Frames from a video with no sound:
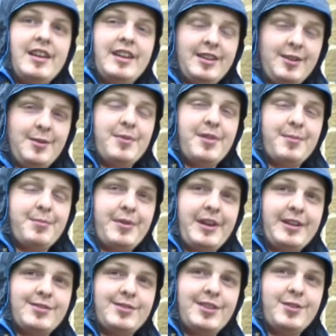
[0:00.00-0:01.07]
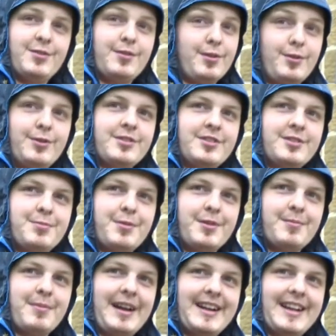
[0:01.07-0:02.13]
You'd number the bricks, so you know what order to put
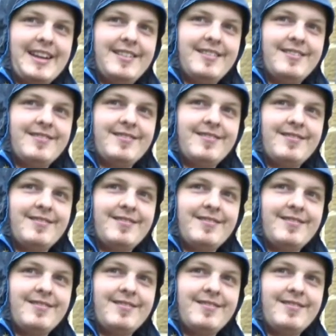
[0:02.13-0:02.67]
them back in.